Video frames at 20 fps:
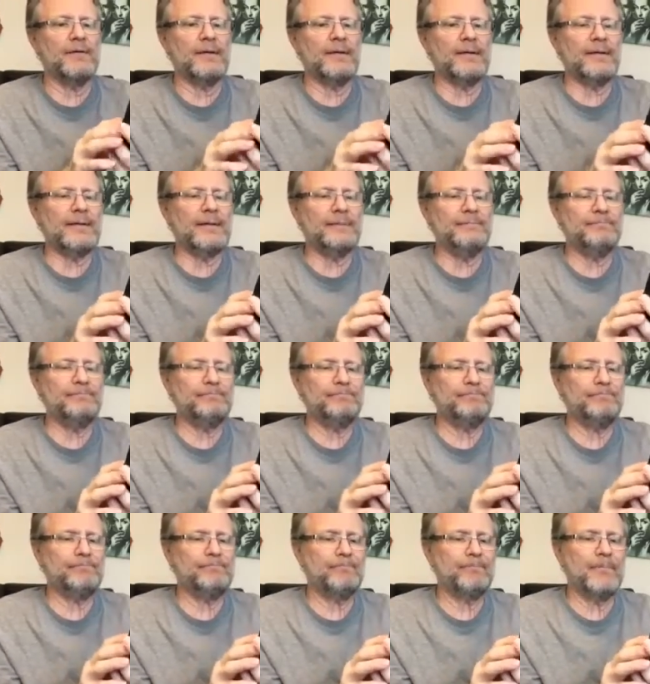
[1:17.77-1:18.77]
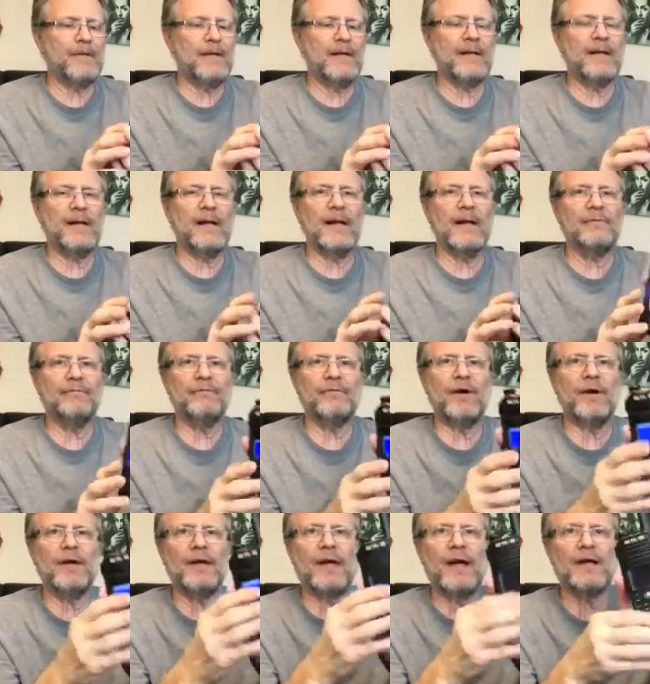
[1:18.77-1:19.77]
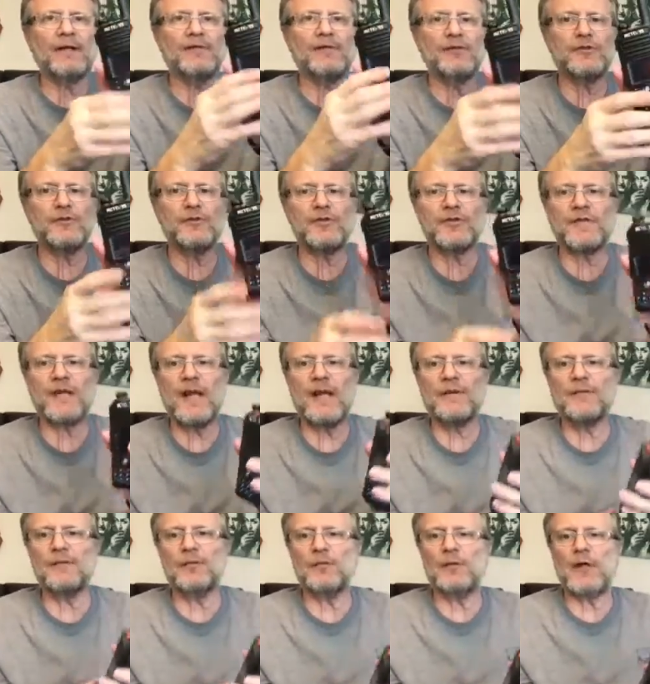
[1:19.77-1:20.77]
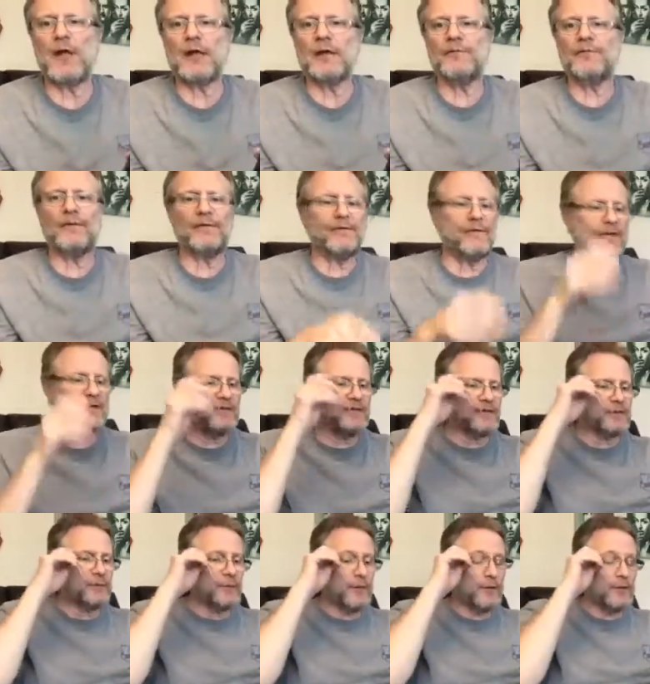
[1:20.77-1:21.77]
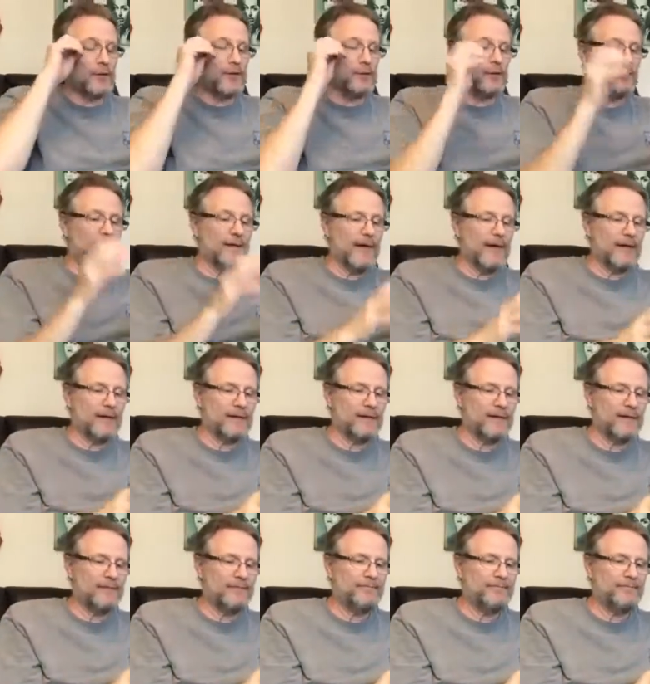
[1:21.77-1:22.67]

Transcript: Um, and again, very nice. You can scan through a lot of the things that you want to do with that.